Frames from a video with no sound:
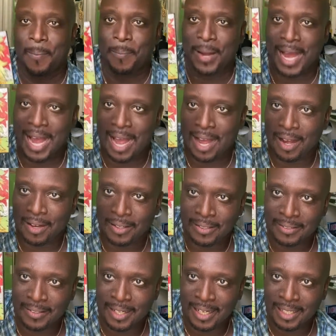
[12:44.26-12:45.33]
Wow,
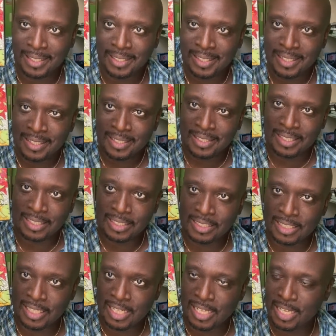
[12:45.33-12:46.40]
all right? This
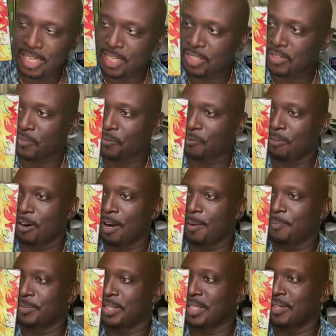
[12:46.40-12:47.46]
is
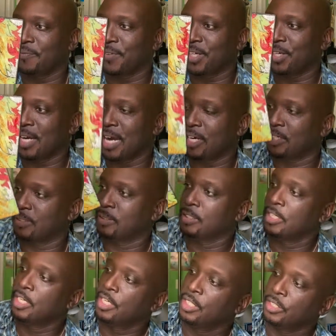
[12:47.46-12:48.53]
from the video how to
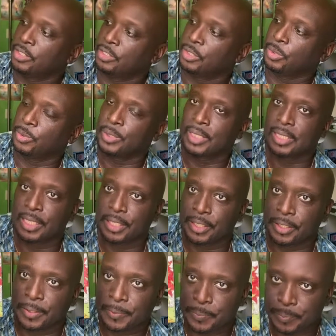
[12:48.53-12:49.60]
do
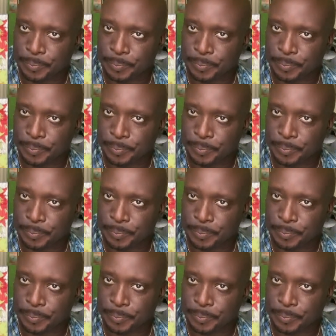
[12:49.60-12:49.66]
glitter